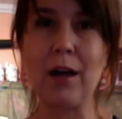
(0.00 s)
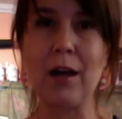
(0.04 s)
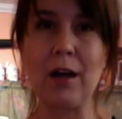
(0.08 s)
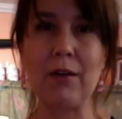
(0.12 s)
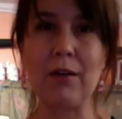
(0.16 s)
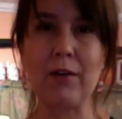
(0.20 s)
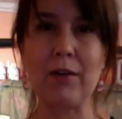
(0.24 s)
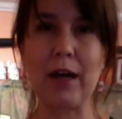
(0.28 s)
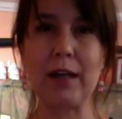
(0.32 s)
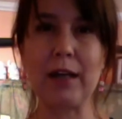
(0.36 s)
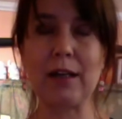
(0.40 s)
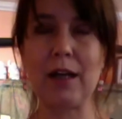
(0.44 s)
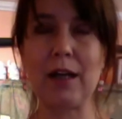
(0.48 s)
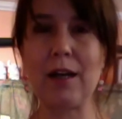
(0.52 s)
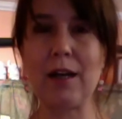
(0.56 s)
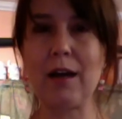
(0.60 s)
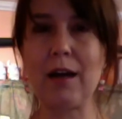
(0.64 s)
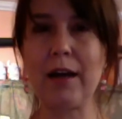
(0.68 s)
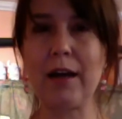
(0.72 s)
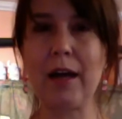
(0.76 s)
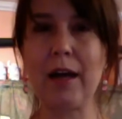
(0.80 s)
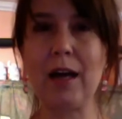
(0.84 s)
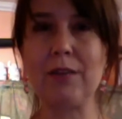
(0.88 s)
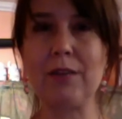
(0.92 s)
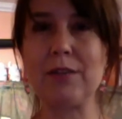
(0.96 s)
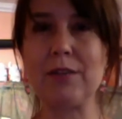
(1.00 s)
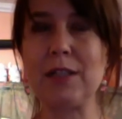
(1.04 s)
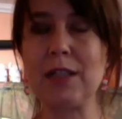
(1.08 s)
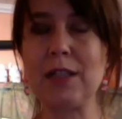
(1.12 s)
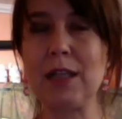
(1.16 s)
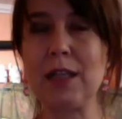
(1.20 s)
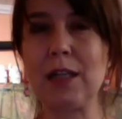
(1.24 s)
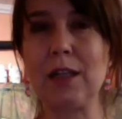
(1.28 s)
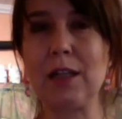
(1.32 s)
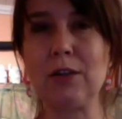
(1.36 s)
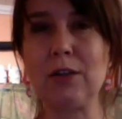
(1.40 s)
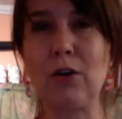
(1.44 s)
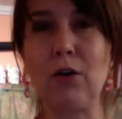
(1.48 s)
right? And I have
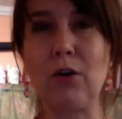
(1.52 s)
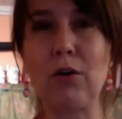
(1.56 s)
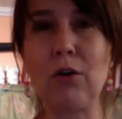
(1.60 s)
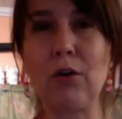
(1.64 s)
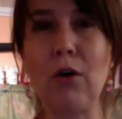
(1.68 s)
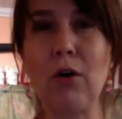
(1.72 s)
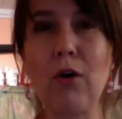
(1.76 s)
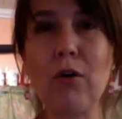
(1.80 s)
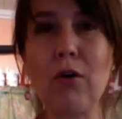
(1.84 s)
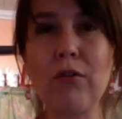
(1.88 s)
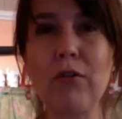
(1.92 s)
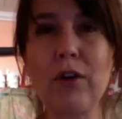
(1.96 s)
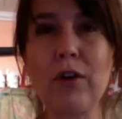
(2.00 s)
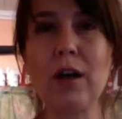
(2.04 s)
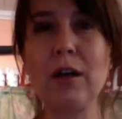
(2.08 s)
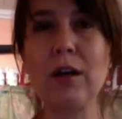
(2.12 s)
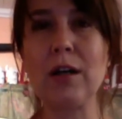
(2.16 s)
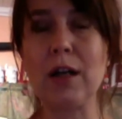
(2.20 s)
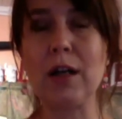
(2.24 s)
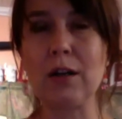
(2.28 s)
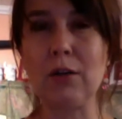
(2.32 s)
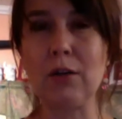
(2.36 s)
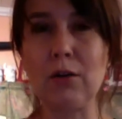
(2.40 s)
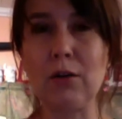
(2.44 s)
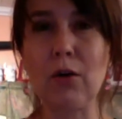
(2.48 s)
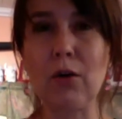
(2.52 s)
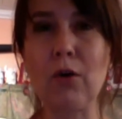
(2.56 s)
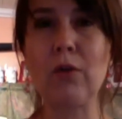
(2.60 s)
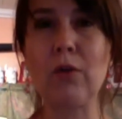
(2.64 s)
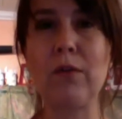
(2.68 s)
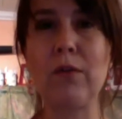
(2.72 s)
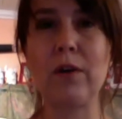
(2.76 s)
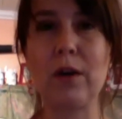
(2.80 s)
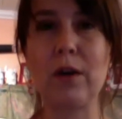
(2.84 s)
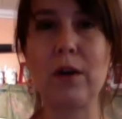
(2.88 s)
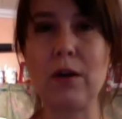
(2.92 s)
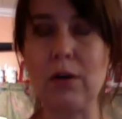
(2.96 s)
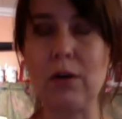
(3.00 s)
seen it all over and all
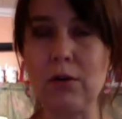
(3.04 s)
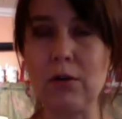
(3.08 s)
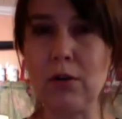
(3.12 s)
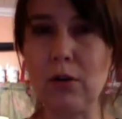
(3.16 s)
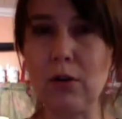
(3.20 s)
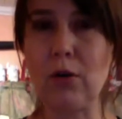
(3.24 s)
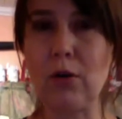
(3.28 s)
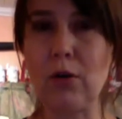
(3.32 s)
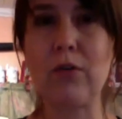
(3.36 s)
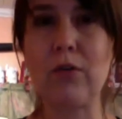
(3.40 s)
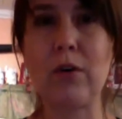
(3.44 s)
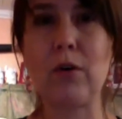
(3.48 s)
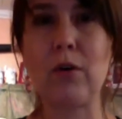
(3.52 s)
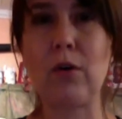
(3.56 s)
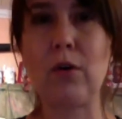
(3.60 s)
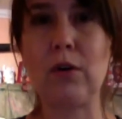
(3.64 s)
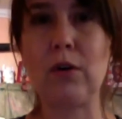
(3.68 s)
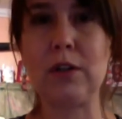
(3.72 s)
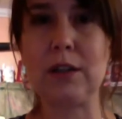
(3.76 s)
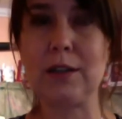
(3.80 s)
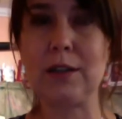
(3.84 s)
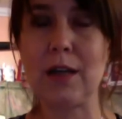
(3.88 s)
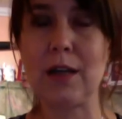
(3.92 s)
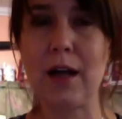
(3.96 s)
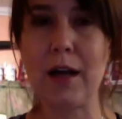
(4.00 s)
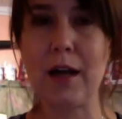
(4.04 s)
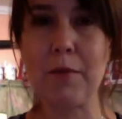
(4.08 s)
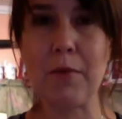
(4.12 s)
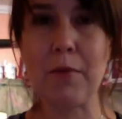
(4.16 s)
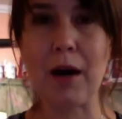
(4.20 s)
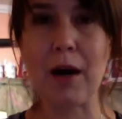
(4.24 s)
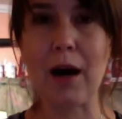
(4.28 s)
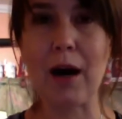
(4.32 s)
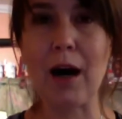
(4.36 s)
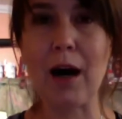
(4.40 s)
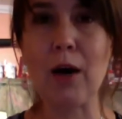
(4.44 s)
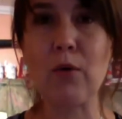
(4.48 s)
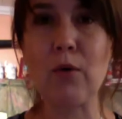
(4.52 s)
over and all over all the time,
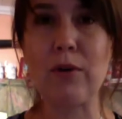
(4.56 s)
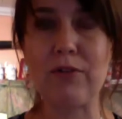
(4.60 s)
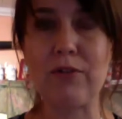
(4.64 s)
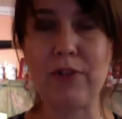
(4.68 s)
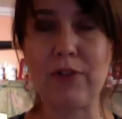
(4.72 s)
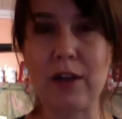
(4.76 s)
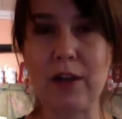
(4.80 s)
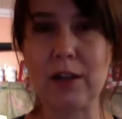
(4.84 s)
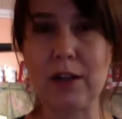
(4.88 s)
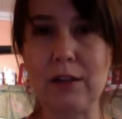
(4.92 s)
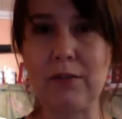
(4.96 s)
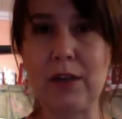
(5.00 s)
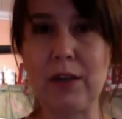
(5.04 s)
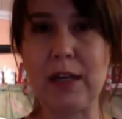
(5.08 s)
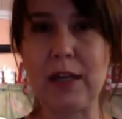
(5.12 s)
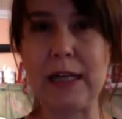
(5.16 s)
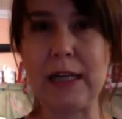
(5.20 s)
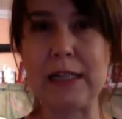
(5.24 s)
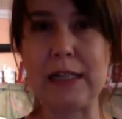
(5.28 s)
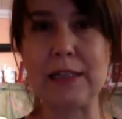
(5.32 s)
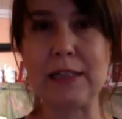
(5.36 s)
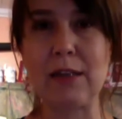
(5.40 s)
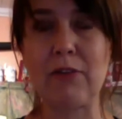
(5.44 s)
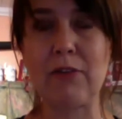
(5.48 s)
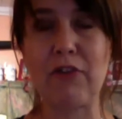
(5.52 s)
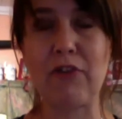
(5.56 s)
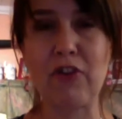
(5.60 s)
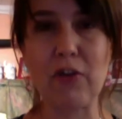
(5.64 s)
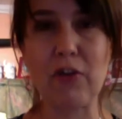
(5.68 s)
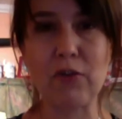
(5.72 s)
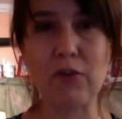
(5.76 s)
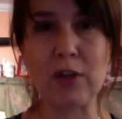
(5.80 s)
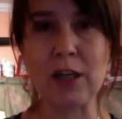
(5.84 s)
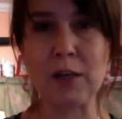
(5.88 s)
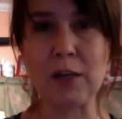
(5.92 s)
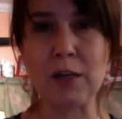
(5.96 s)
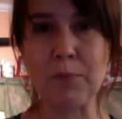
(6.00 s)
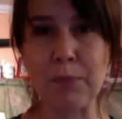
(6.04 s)
how effective it is. In
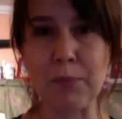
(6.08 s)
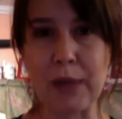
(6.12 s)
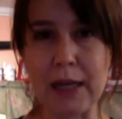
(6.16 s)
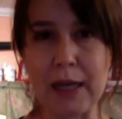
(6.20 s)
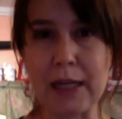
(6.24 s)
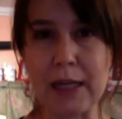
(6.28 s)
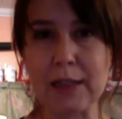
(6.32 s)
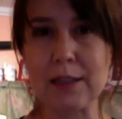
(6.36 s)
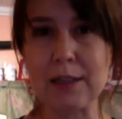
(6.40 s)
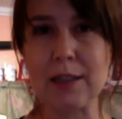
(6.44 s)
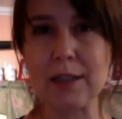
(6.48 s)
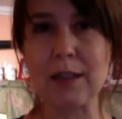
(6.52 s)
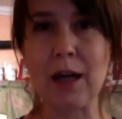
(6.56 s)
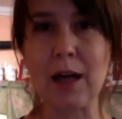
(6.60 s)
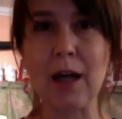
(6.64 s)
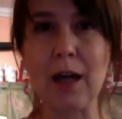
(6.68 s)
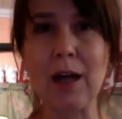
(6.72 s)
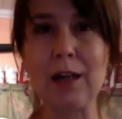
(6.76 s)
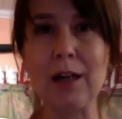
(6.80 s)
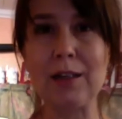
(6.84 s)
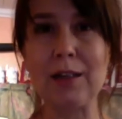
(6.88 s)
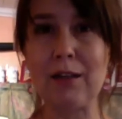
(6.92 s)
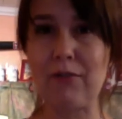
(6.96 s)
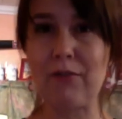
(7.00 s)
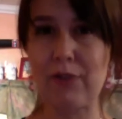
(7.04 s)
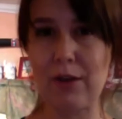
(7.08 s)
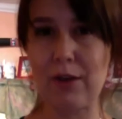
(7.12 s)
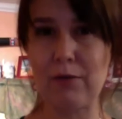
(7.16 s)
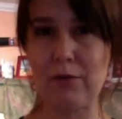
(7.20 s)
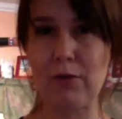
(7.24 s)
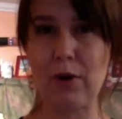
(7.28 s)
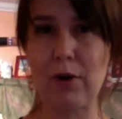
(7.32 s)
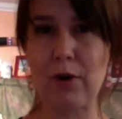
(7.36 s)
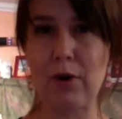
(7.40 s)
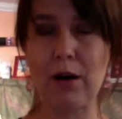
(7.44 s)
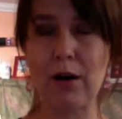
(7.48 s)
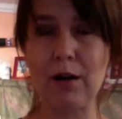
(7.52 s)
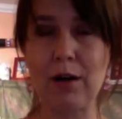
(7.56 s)
15 minutes, the
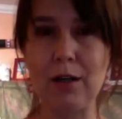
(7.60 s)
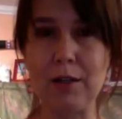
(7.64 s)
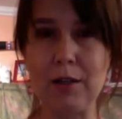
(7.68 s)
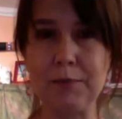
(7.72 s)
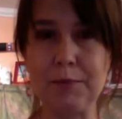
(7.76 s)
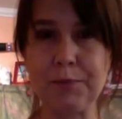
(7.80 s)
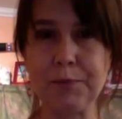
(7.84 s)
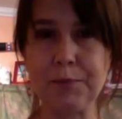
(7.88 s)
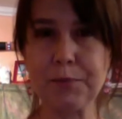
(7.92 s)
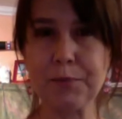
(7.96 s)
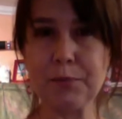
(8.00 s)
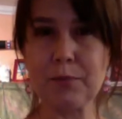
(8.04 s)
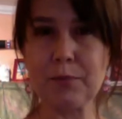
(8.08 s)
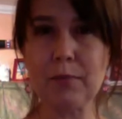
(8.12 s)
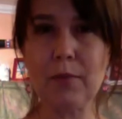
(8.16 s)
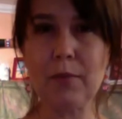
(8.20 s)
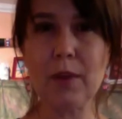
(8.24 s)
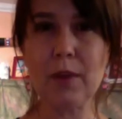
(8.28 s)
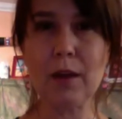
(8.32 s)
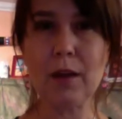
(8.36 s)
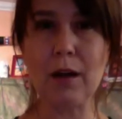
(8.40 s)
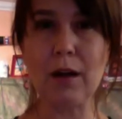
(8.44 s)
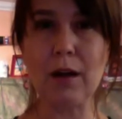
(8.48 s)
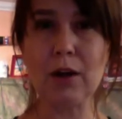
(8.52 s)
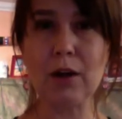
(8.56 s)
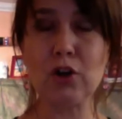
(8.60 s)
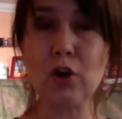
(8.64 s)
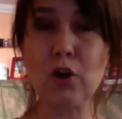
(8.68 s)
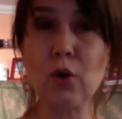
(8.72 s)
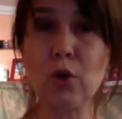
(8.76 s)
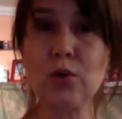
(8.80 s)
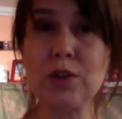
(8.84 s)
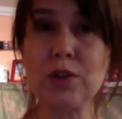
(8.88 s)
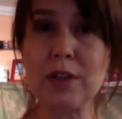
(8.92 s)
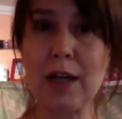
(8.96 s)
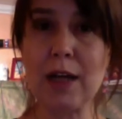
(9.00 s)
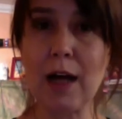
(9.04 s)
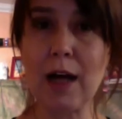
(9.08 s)
fever
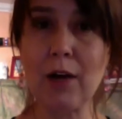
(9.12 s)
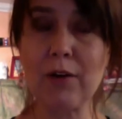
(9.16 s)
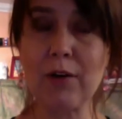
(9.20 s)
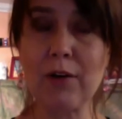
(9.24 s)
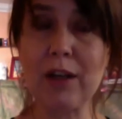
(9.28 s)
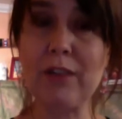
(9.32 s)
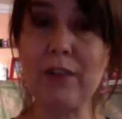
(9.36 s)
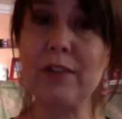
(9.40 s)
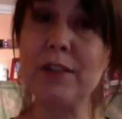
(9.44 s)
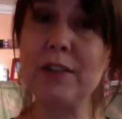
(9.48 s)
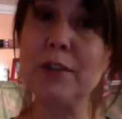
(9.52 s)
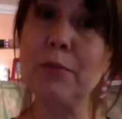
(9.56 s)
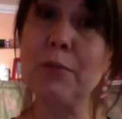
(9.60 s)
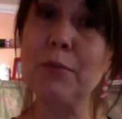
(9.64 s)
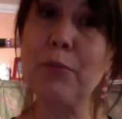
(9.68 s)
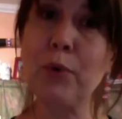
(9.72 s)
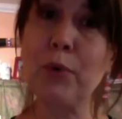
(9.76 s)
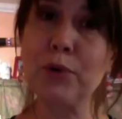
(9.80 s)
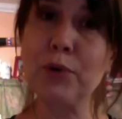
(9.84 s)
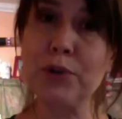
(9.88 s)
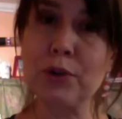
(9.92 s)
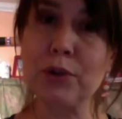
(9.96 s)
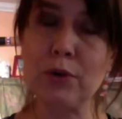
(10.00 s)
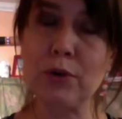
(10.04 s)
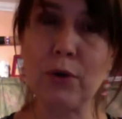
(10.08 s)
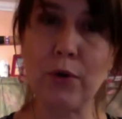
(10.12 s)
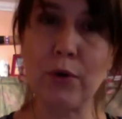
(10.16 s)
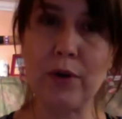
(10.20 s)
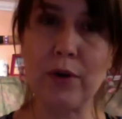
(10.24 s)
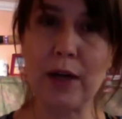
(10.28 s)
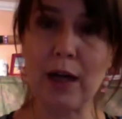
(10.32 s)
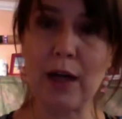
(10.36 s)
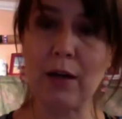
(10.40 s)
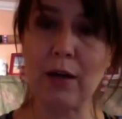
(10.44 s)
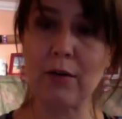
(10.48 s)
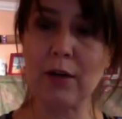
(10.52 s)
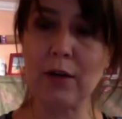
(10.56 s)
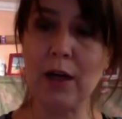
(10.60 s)
goes down if it's supposed to go
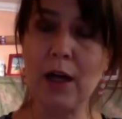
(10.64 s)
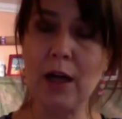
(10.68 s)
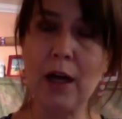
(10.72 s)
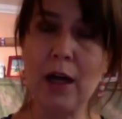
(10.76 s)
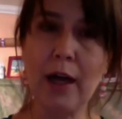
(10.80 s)
down.